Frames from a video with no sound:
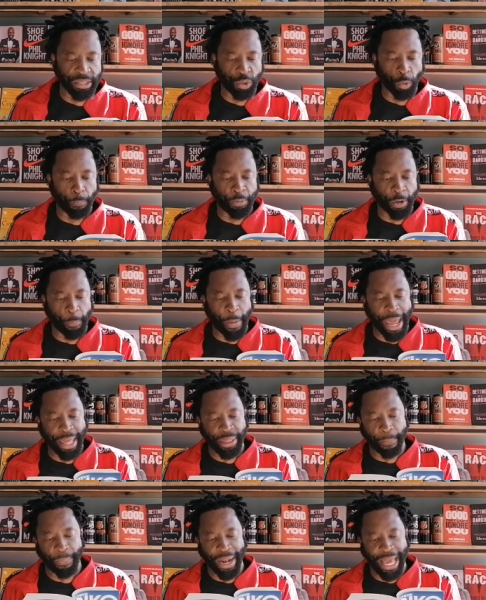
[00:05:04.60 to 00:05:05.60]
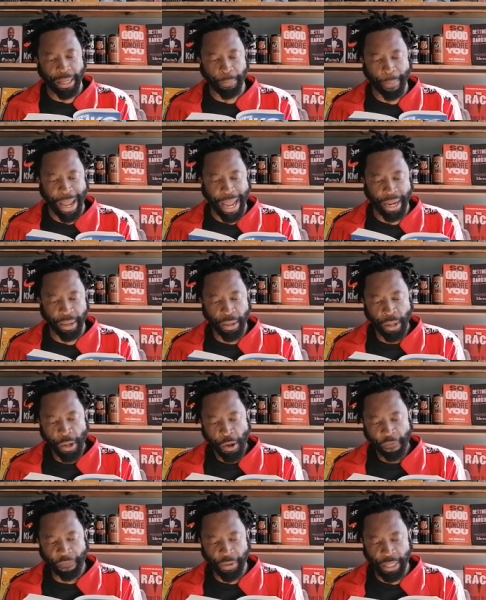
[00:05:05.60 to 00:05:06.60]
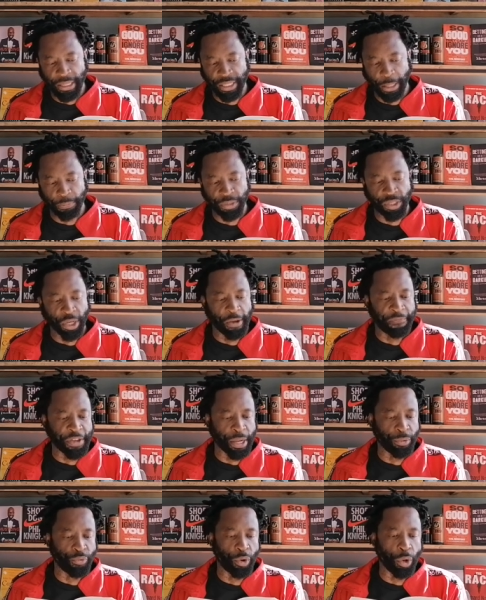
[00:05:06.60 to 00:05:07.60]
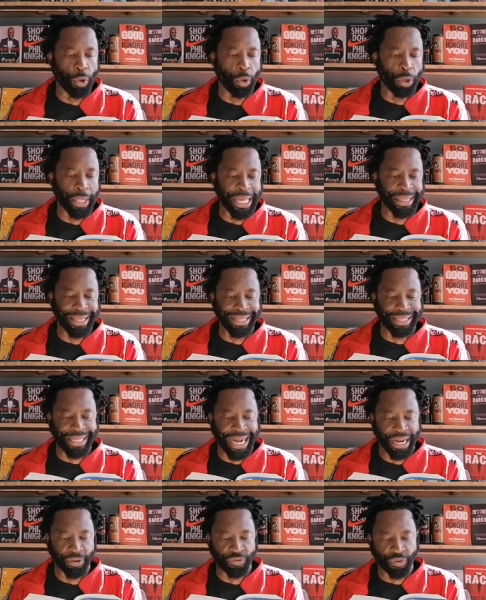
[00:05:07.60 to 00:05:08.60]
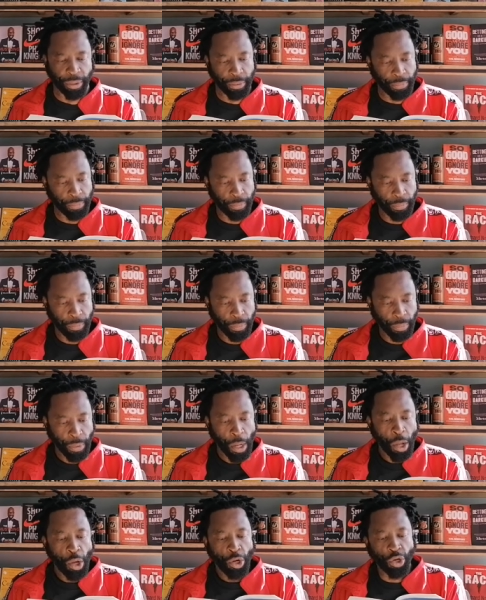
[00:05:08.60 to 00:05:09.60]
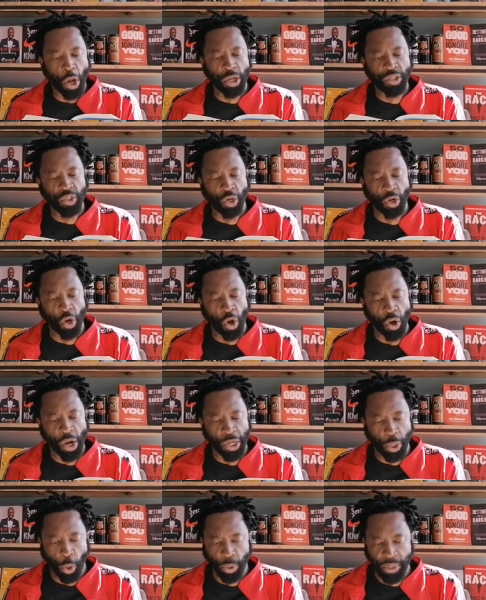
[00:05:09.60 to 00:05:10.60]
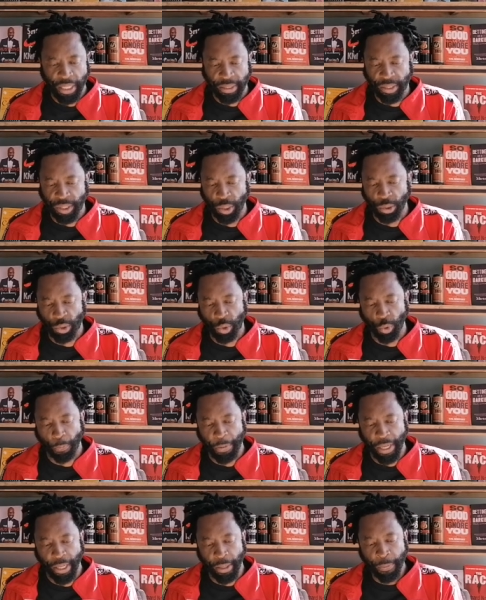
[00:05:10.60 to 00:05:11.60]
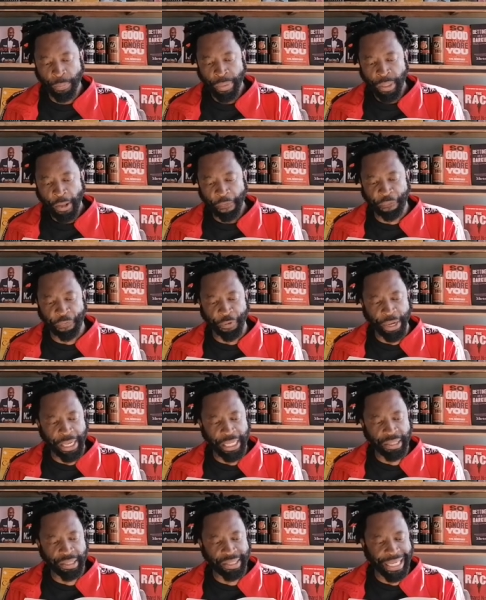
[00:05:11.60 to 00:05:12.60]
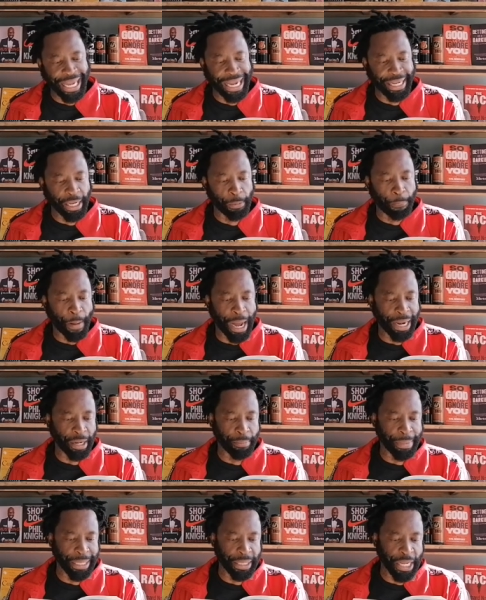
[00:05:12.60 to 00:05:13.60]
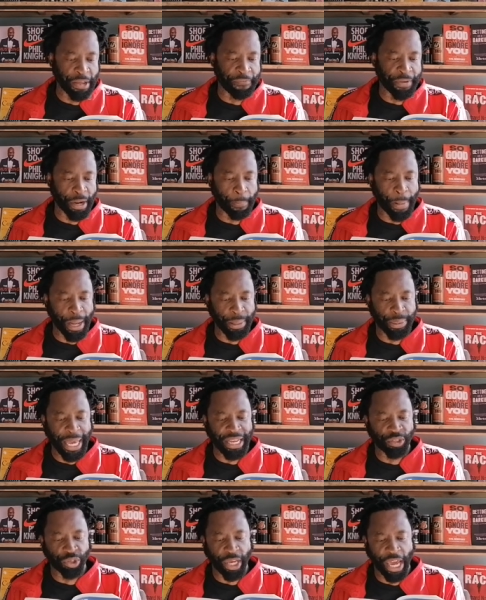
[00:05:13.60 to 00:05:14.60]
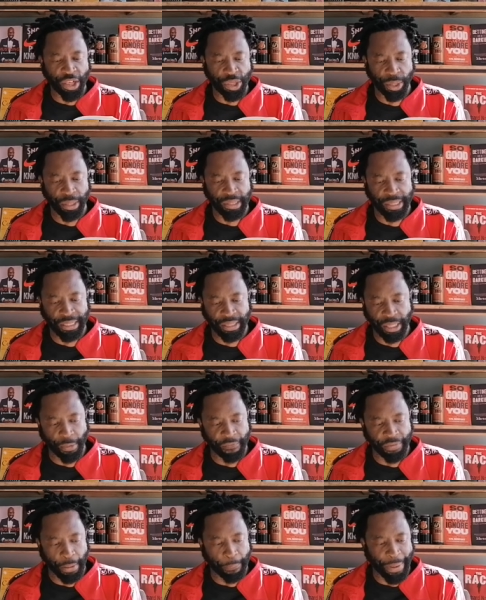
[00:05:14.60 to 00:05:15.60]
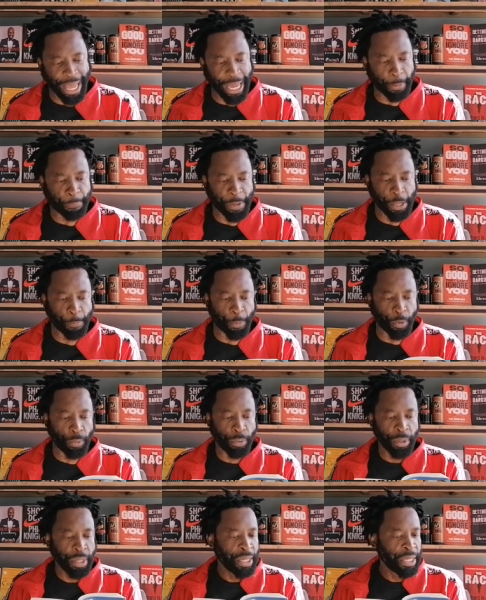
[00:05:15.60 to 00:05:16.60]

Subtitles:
is to prepare the black man for the subservient role in this country. Not so long ago, this used to be freely said in parliament, even about the educational system of the black people.